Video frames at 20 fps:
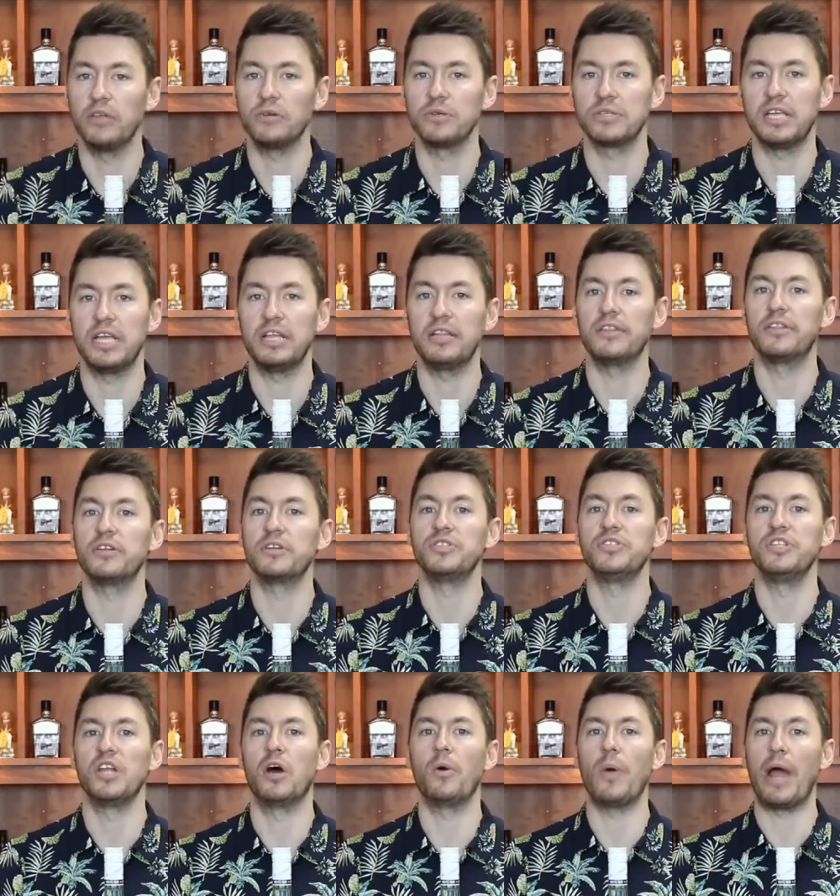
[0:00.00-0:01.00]
you'll see that
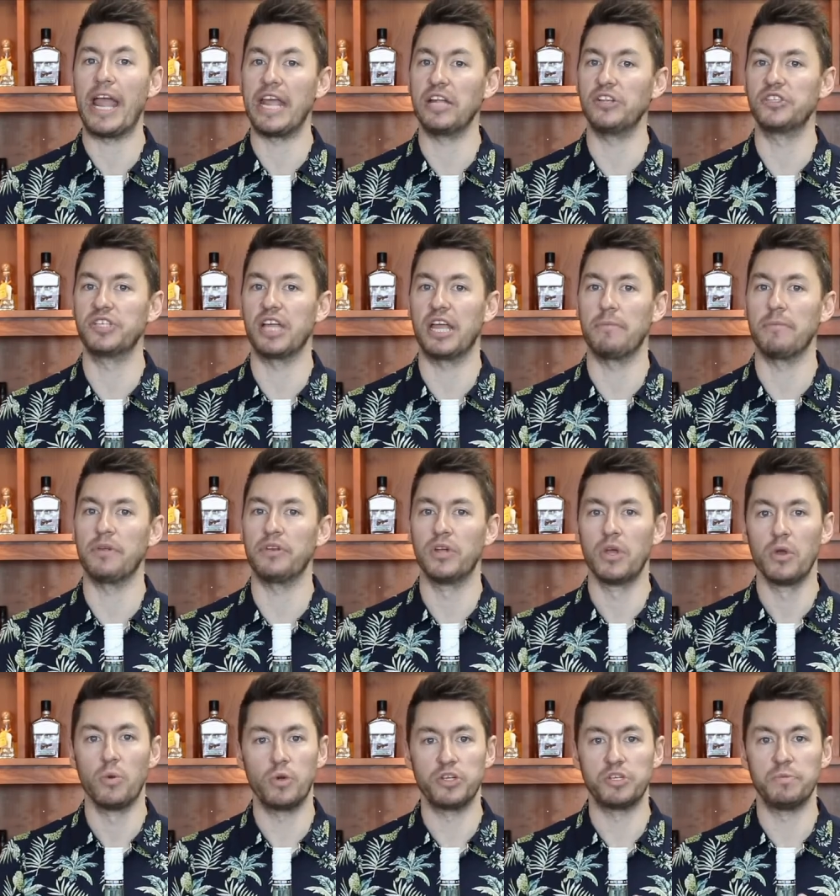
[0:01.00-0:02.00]
there's no age statement,
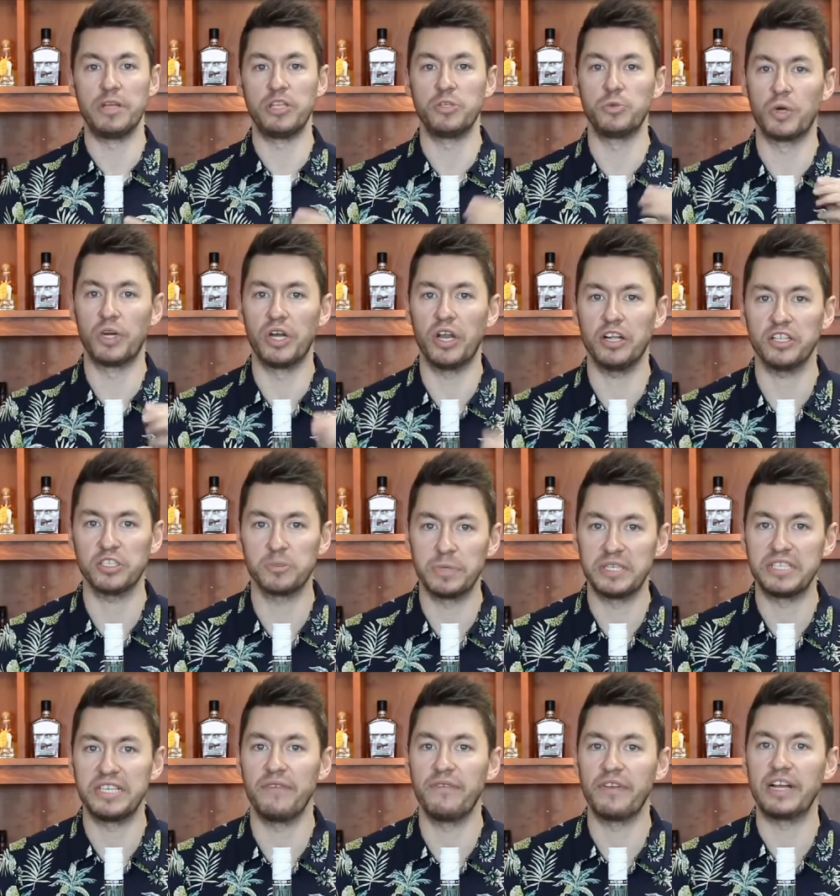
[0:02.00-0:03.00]
which means we're not
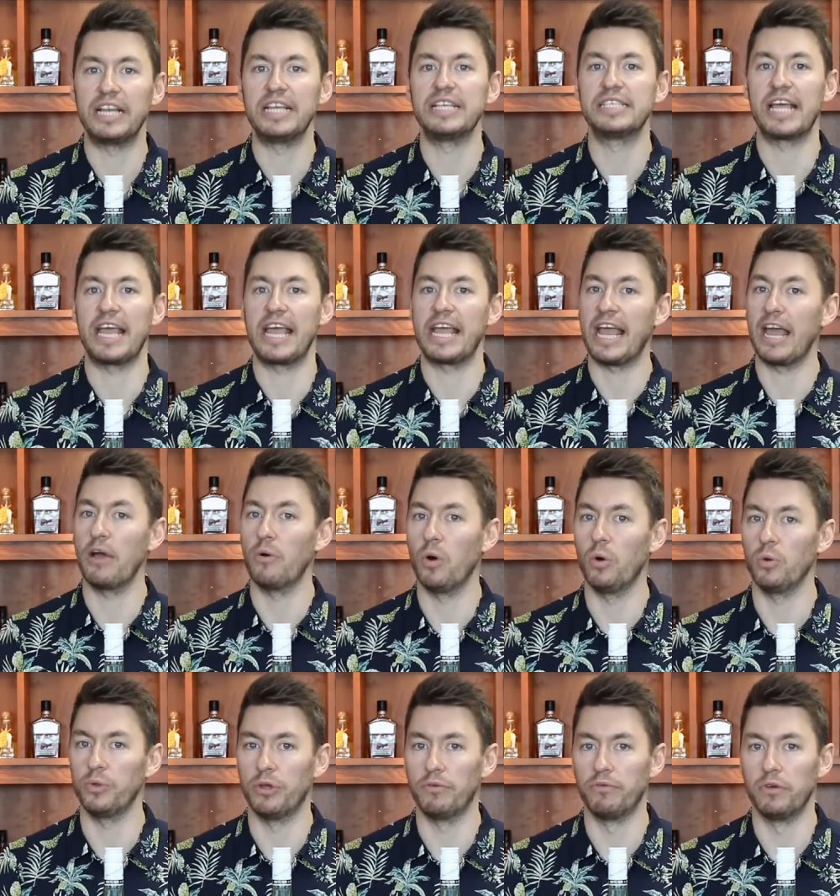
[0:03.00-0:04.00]
specifically saying how
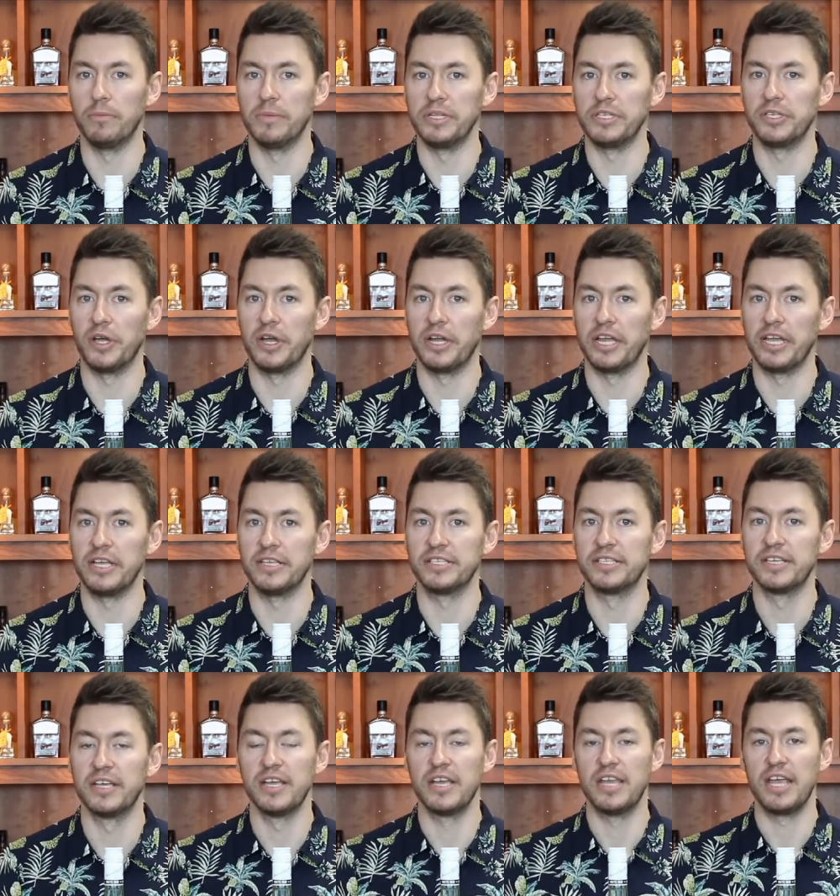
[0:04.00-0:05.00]
old the rum inside
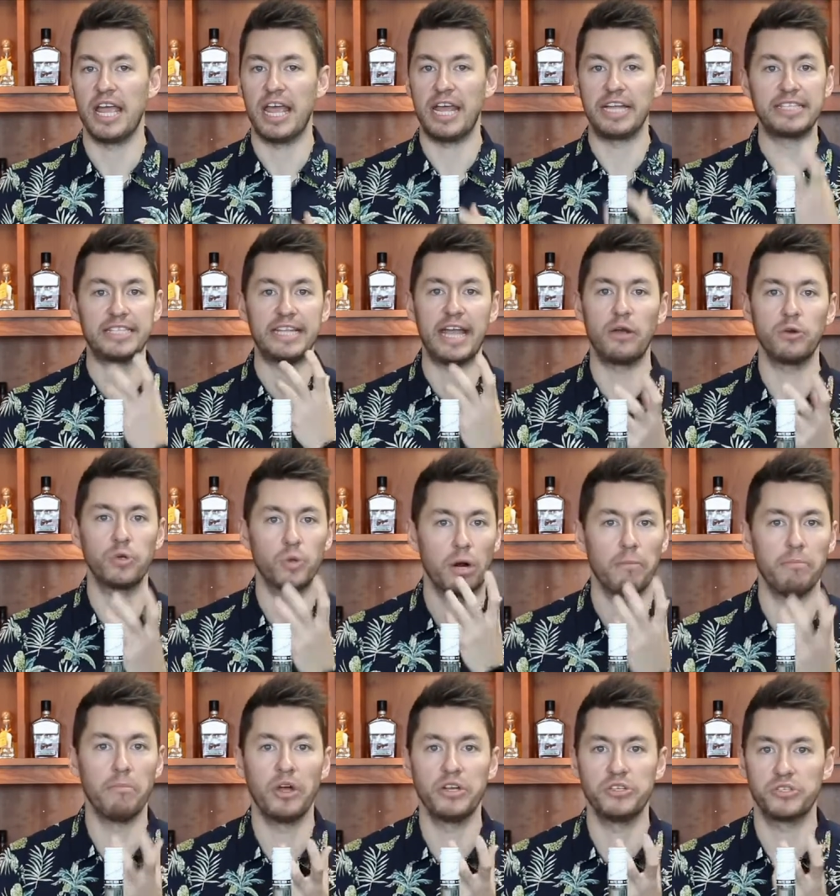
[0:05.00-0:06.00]
is. It's down to our
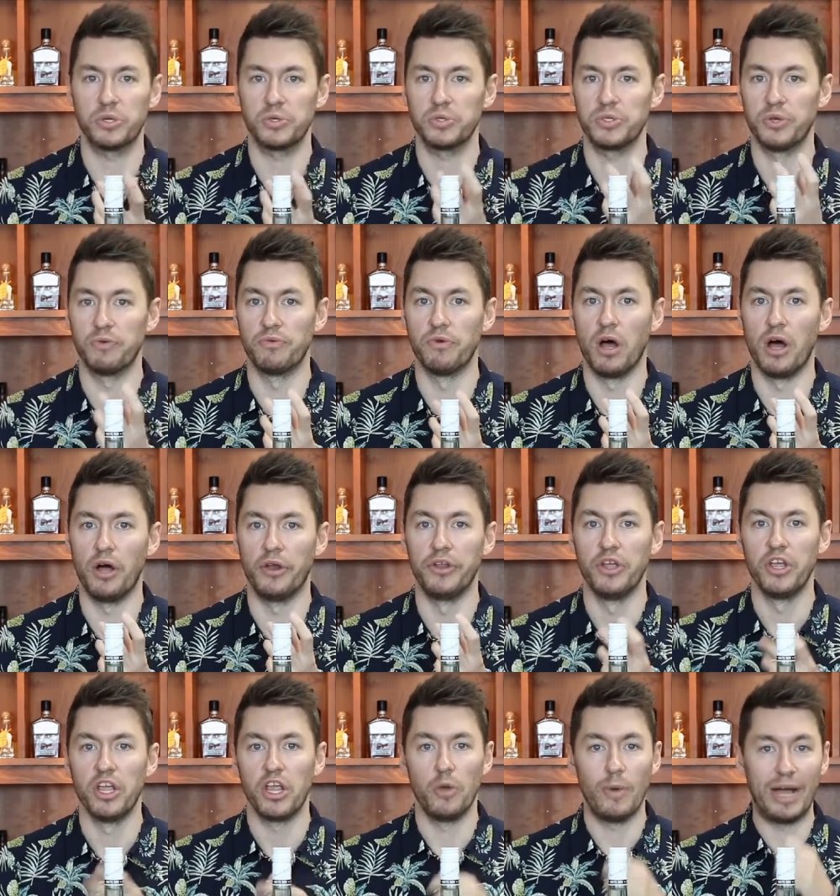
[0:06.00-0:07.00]
maestros de ron
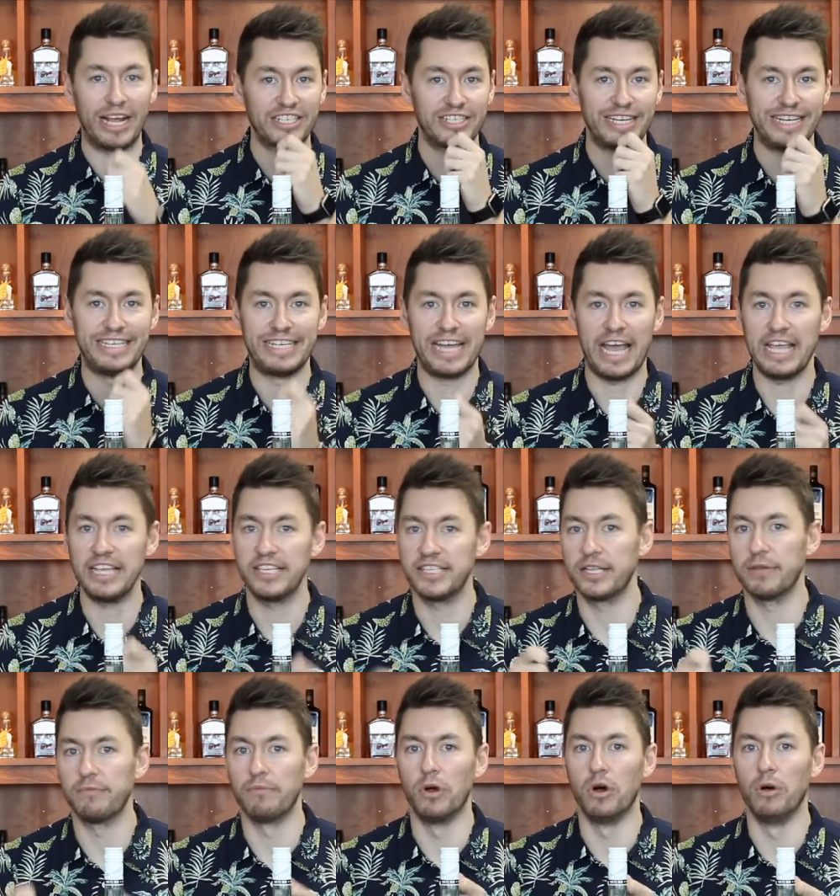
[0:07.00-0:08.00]
to actually taste
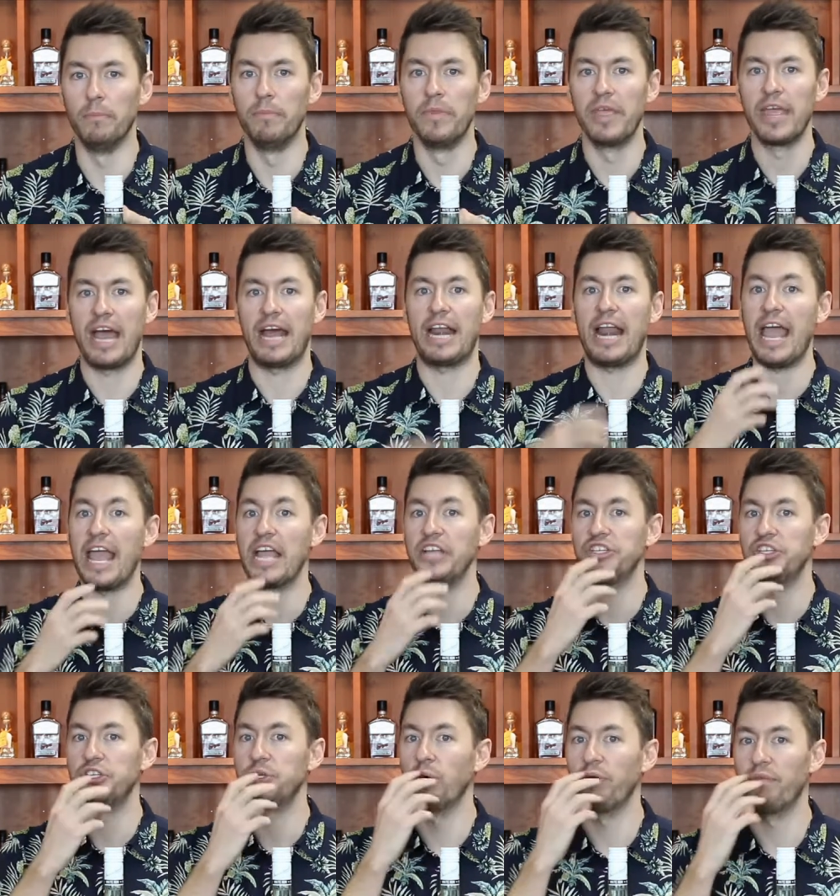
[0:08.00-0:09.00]
the rum and age
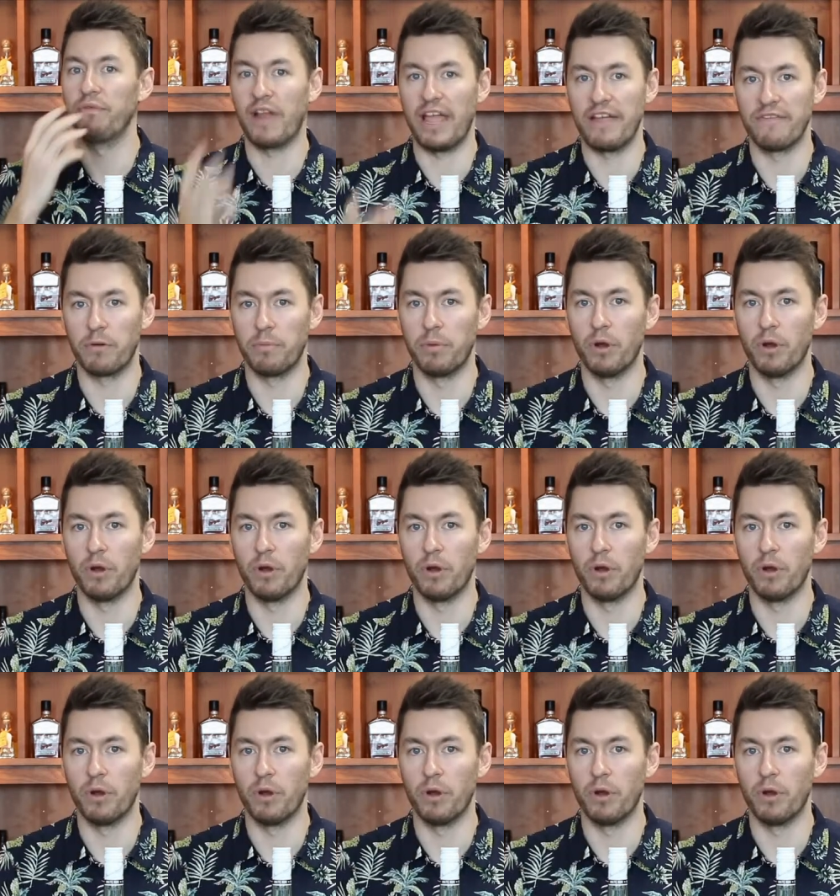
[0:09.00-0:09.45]
it to a flavour